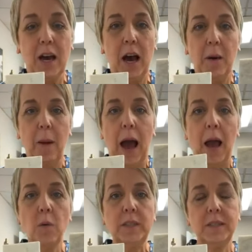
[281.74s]

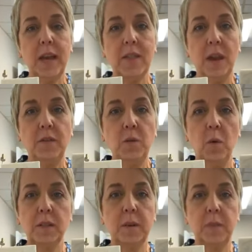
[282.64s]
I would say that if you
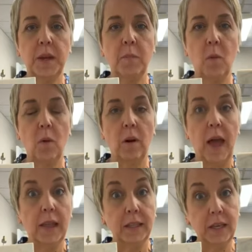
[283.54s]
want something more
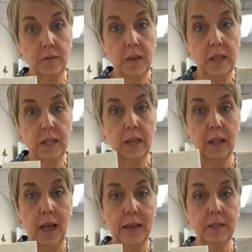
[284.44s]
elegant feeling and
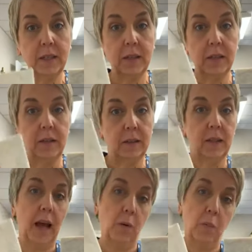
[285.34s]
classic,
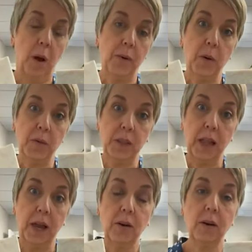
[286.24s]
then I would probably go with the
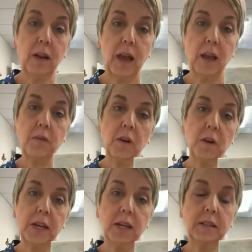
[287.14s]
lighter. And if you're
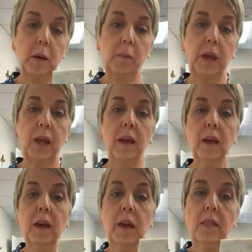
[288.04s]
needing something
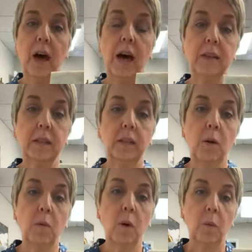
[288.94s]
that is a
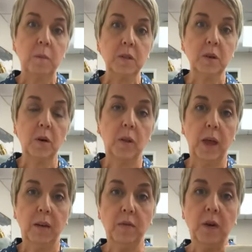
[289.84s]
little more whimsical
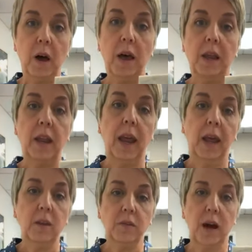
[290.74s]
and fun,
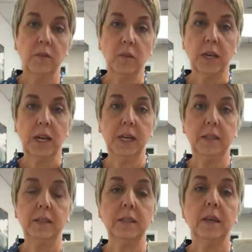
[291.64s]
and you've got for
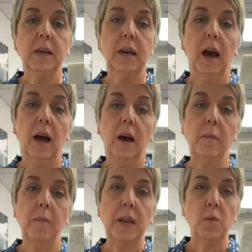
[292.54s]
kids,
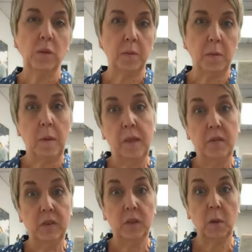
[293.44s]
and you want something maybe that
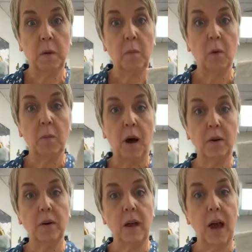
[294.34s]
feels a little bit more
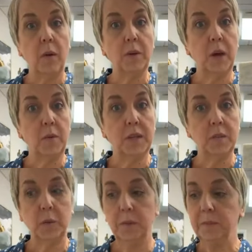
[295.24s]
modern, I would go with
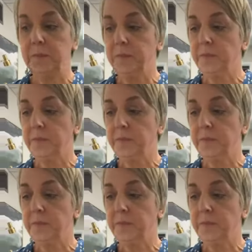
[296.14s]
this one.